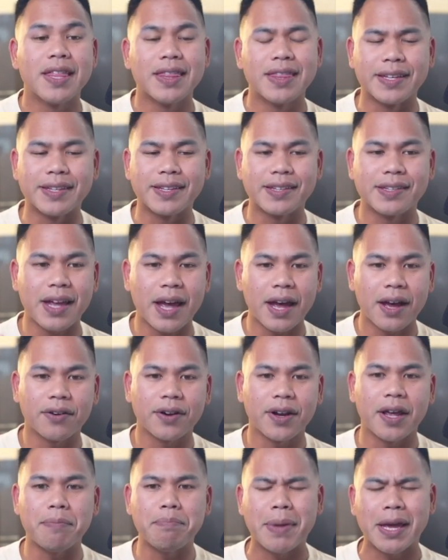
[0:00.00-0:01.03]
the
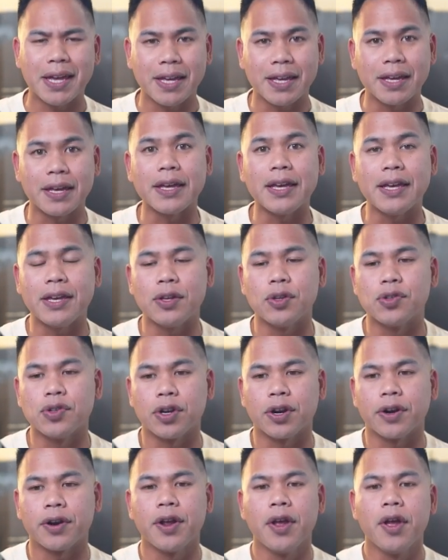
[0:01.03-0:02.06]
sound and making it
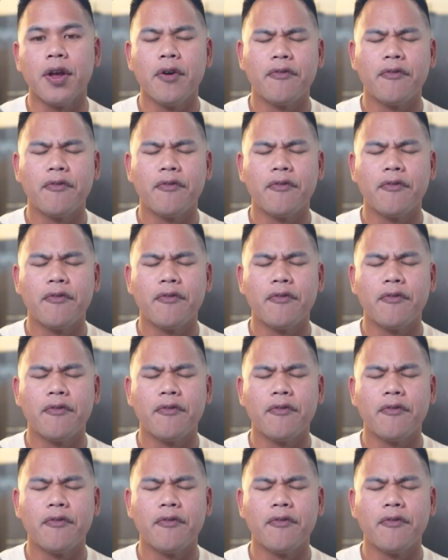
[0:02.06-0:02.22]
easier